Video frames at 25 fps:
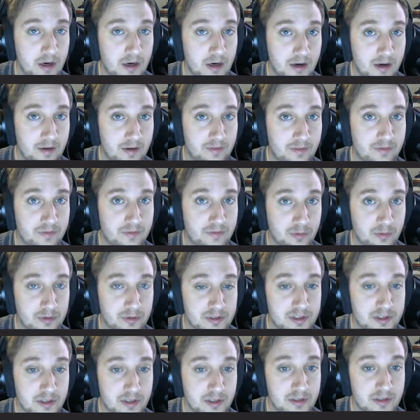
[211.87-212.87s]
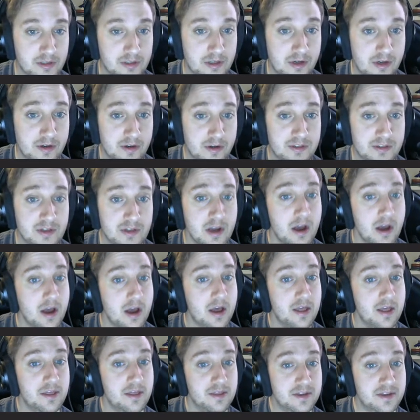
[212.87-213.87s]
for certain notes.
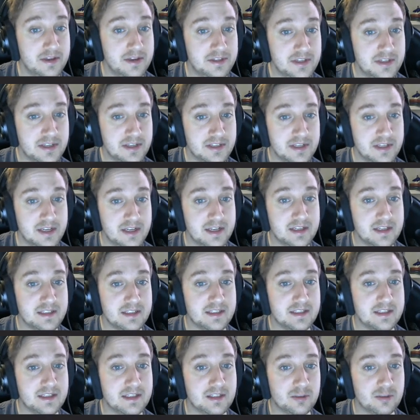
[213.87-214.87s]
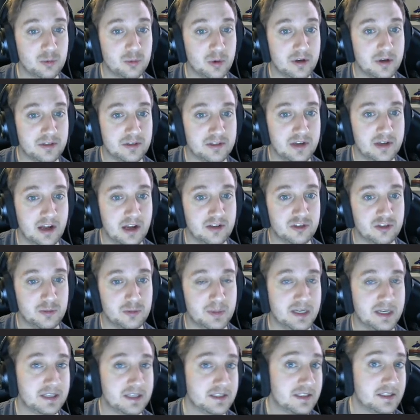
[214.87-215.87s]
This is an instance where it's not just
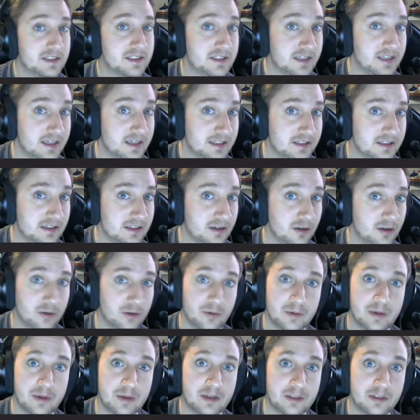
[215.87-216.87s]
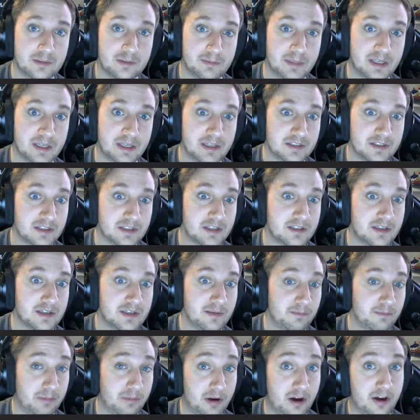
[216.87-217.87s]
because it says so, it's because it's
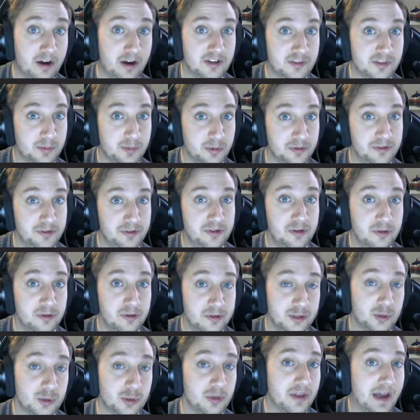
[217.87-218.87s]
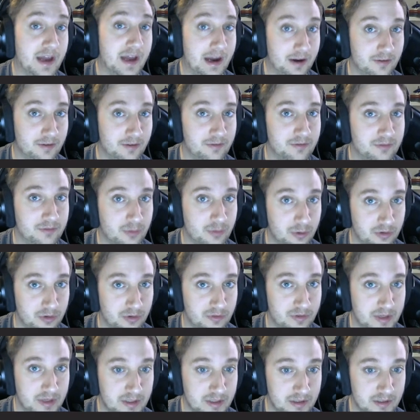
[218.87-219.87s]
impossible to do this without fourth
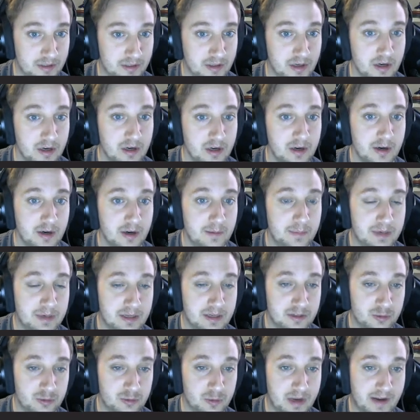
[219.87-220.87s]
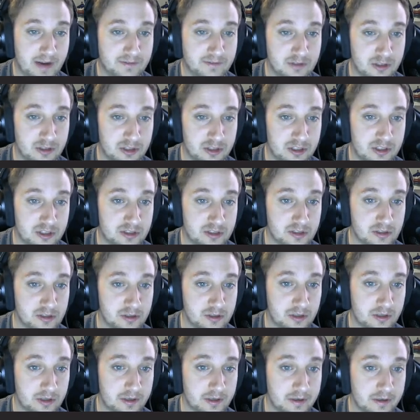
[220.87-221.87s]
finger, because we have to
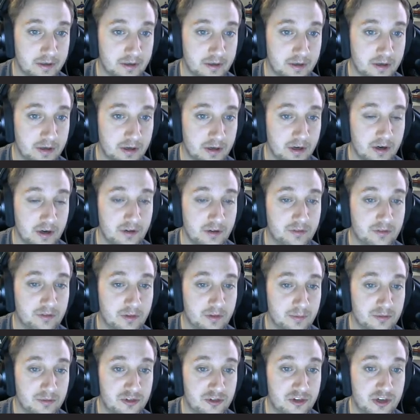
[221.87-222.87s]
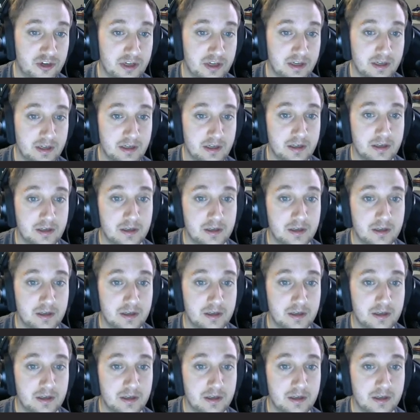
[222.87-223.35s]
slur from G